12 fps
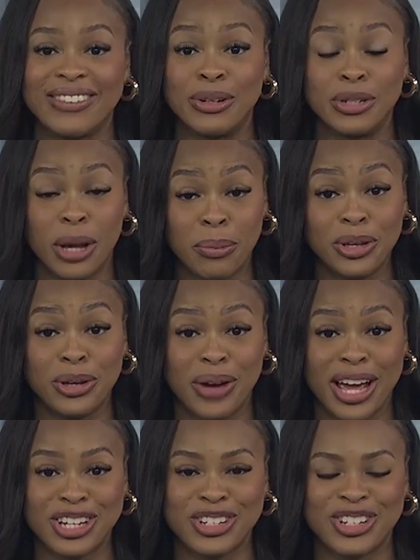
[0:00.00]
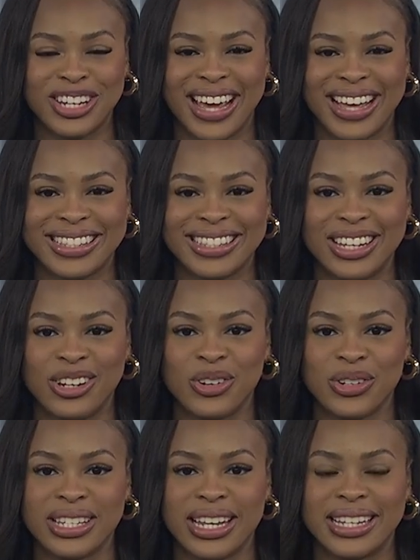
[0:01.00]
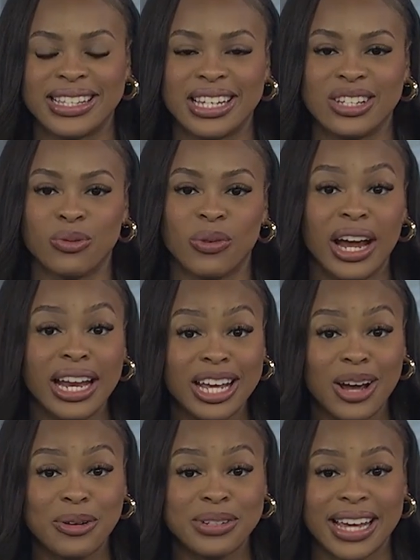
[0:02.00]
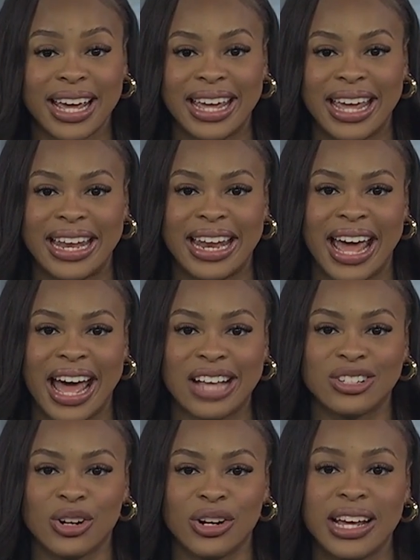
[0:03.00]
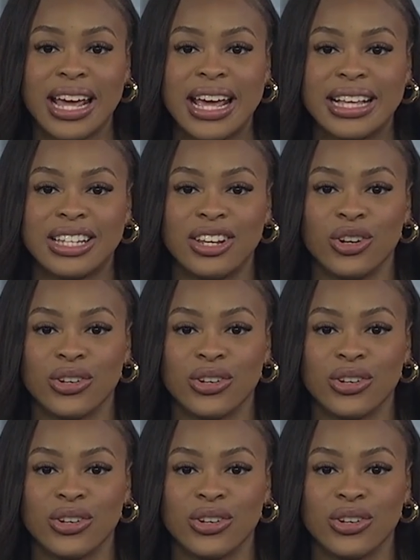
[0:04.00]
WSGS Senior Citizens Radio Day in Hazard. Senior